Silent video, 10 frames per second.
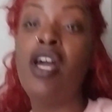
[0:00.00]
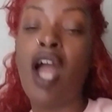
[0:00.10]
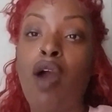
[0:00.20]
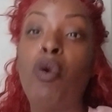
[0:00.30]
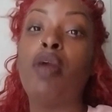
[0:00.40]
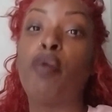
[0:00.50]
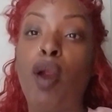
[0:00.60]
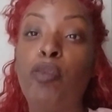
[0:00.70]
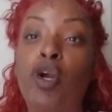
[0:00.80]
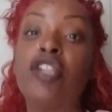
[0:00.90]
I wear
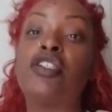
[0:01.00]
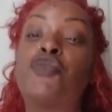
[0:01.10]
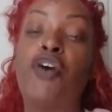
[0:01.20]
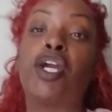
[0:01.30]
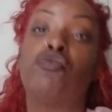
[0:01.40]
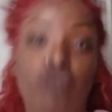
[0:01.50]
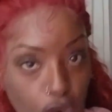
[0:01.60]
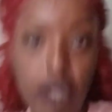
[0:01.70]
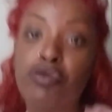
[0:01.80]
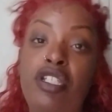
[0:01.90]
purple because it's fucking
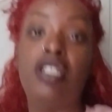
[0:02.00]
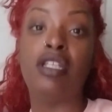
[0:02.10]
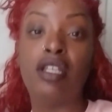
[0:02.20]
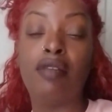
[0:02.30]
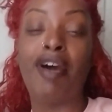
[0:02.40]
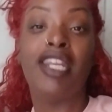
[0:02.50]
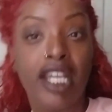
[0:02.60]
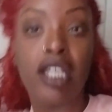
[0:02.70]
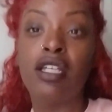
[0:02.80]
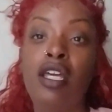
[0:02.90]
royalty, my
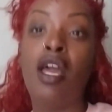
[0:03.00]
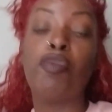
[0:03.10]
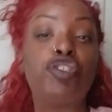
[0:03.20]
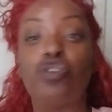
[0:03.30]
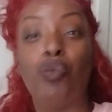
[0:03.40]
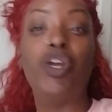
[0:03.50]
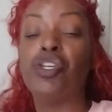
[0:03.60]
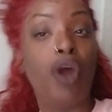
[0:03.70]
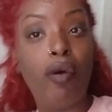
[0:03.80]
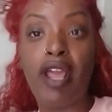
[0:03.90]
nigga. But you wouldn't
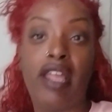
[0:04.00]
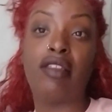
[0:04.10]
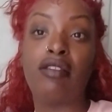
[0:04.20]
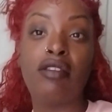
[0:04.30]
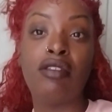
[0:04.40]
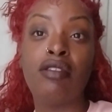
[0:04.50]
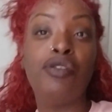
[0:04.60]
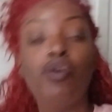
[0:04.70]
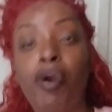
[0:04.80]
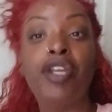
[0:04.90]
know that.
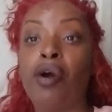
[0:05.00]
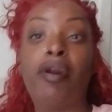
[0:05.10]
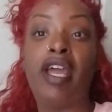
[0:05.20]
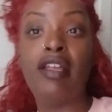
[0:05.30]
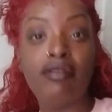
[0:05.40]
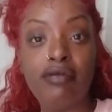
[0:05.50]
You wouldn't know that.